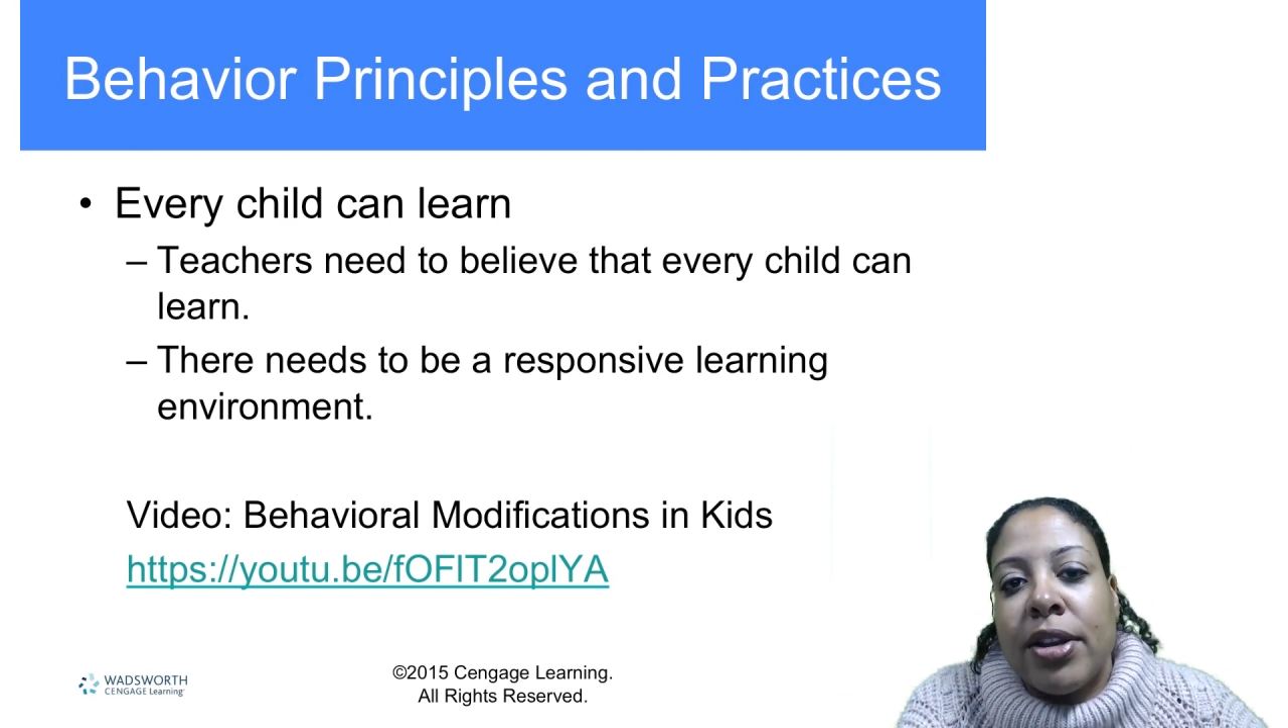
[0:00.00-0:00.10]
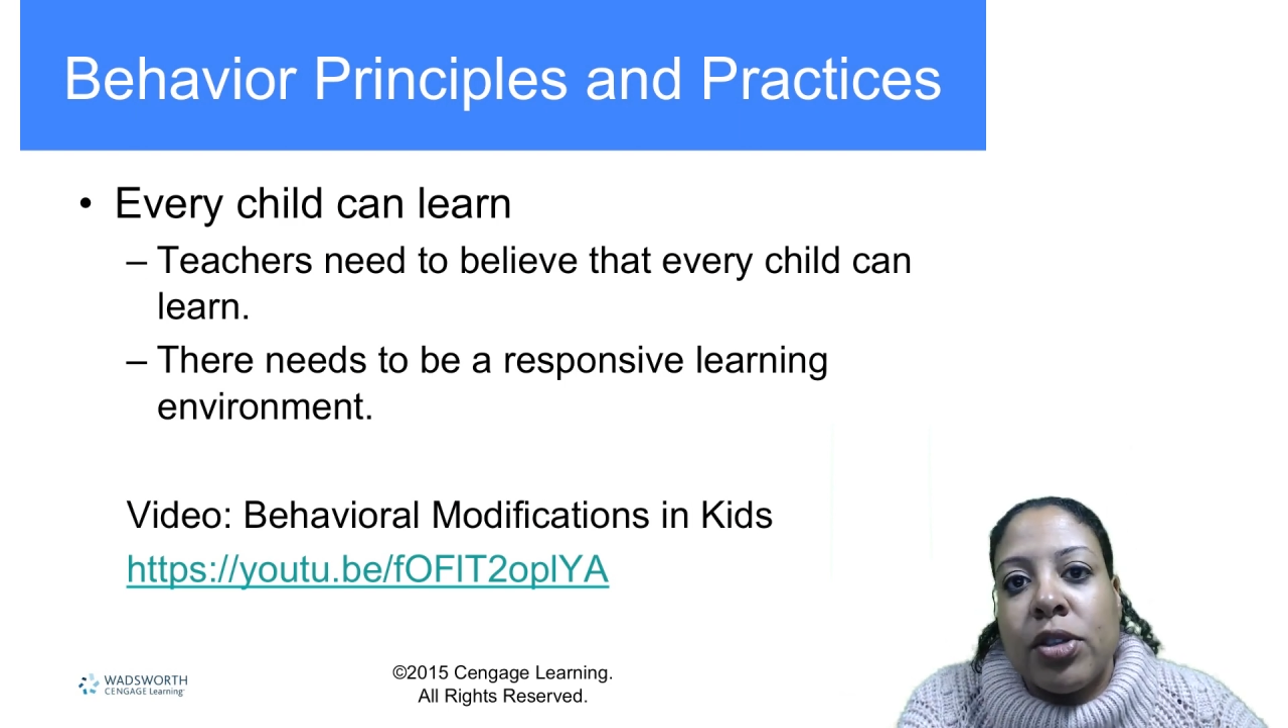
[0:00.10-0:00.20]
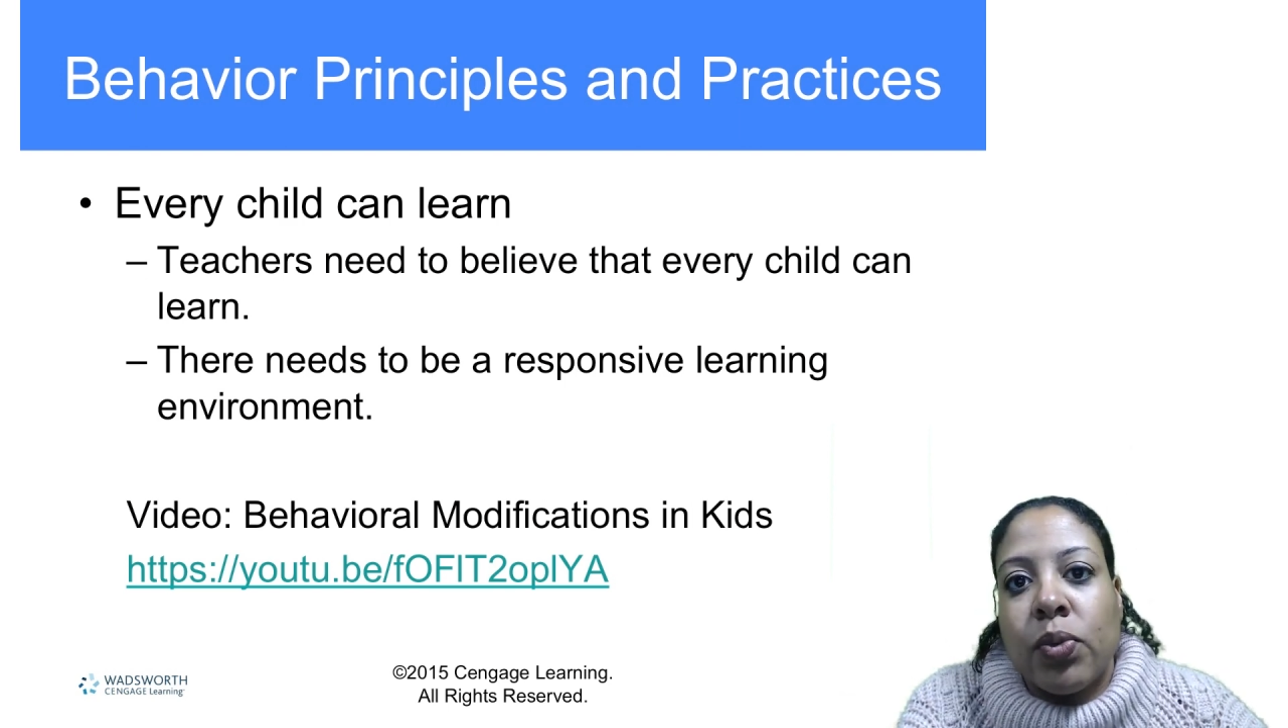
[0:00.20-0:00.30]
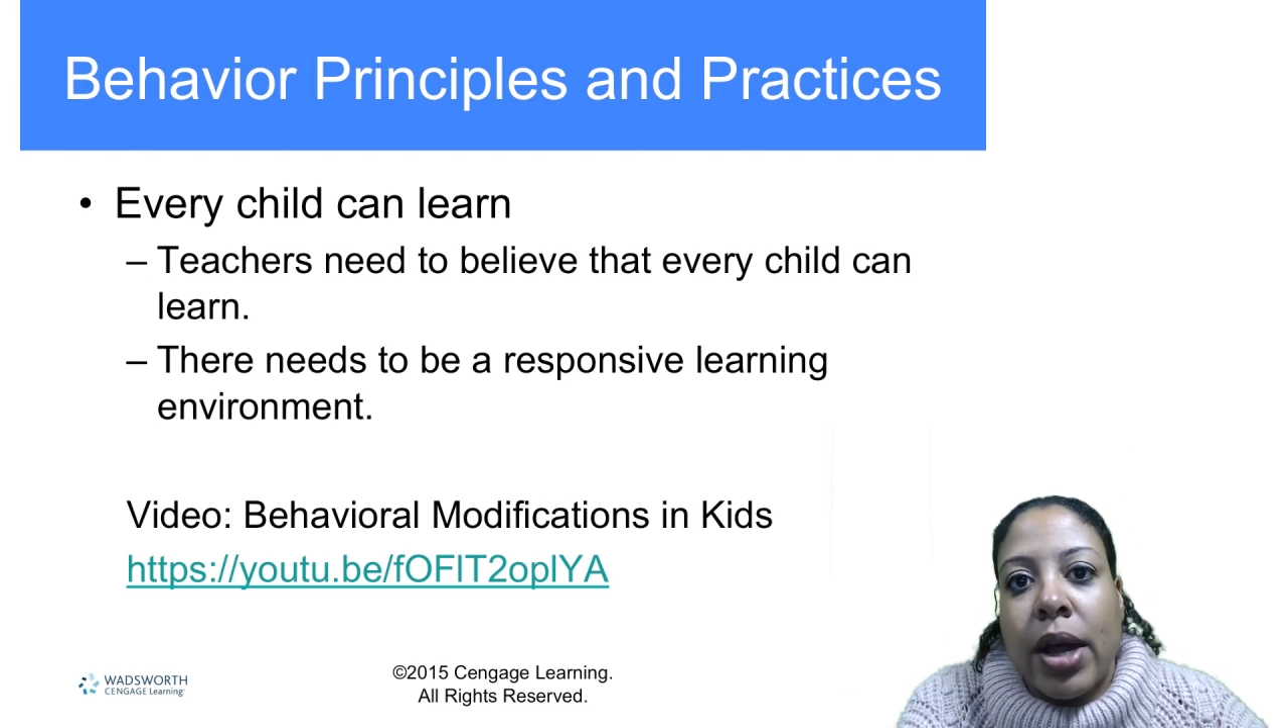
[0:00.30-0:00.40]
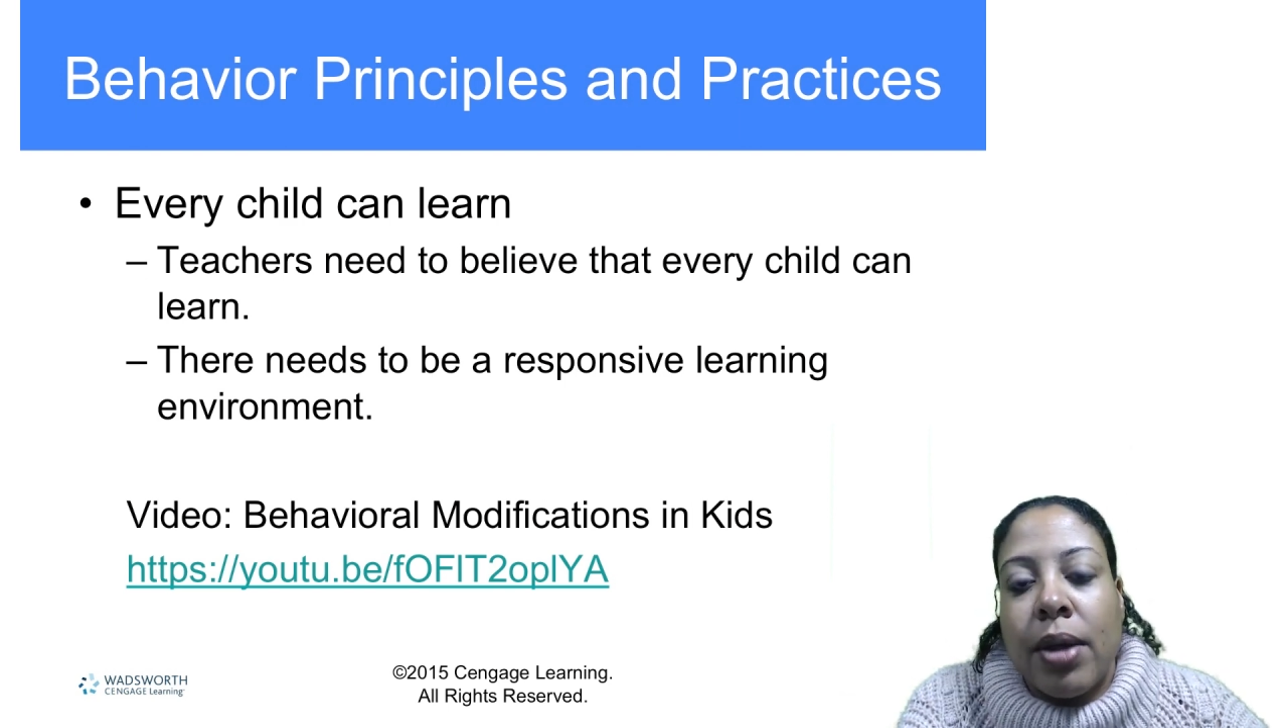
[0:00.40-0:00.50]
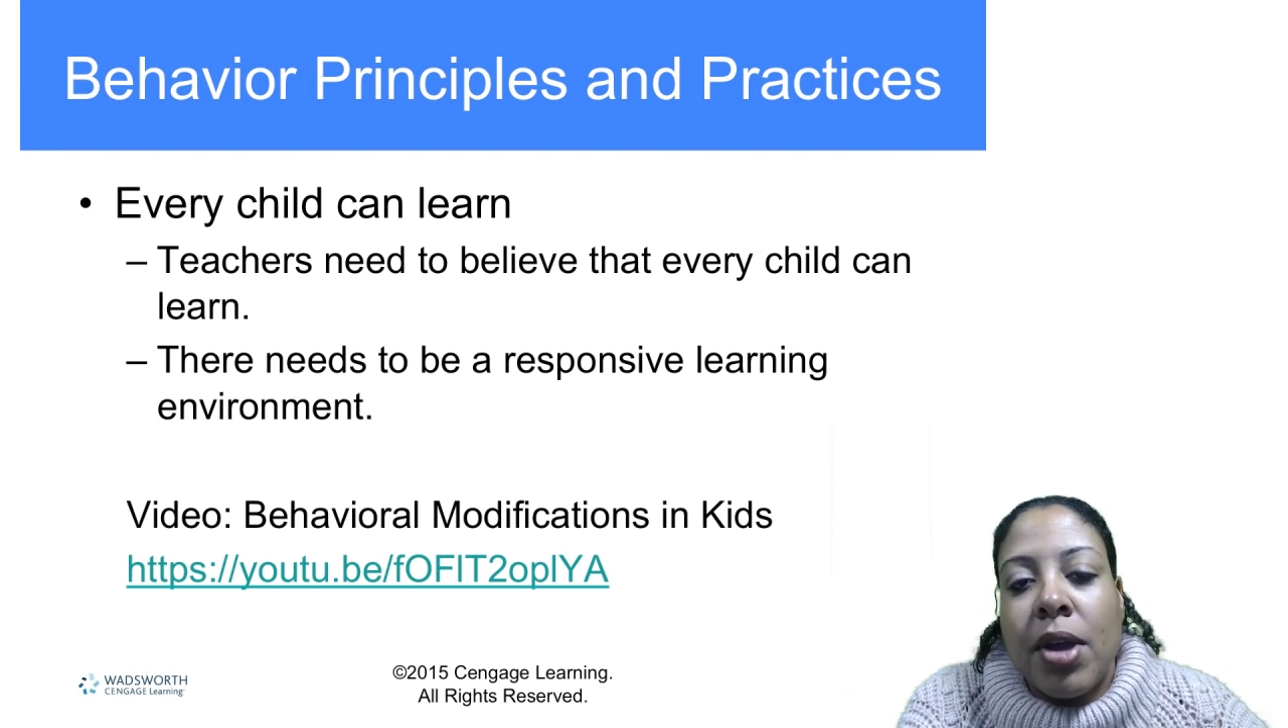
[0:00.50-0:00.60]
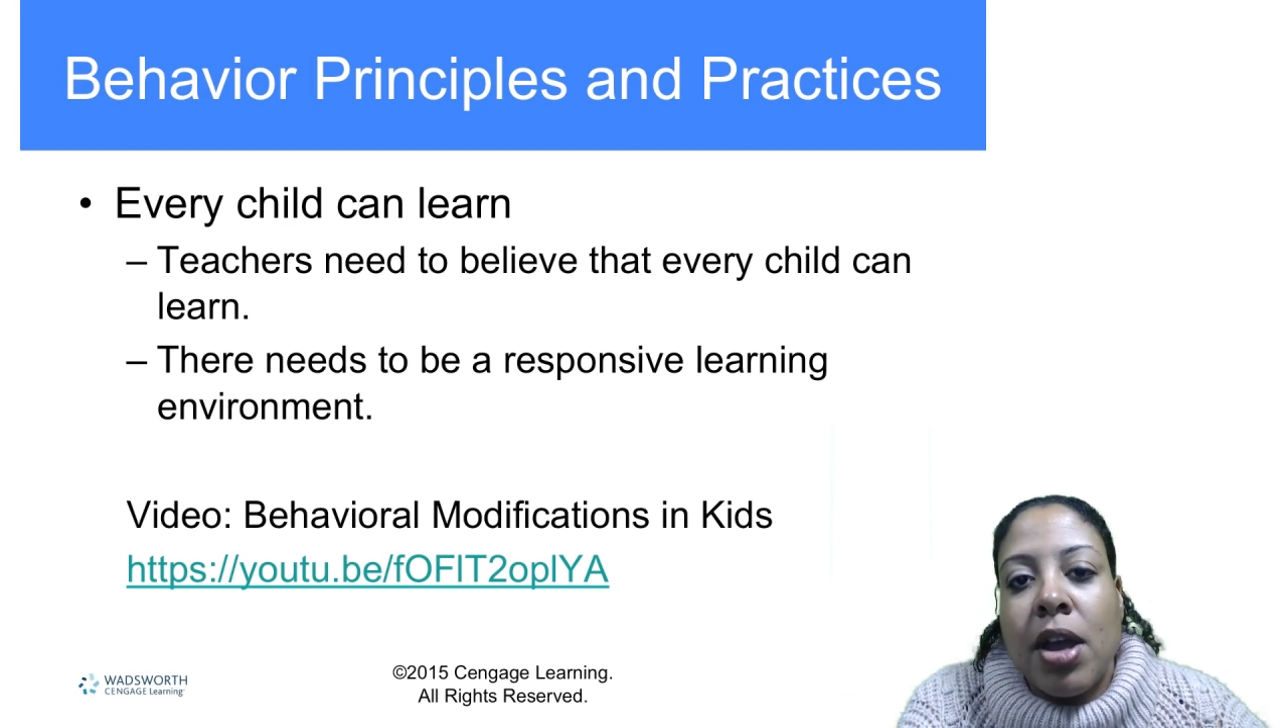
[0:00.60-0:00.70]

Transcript: as well.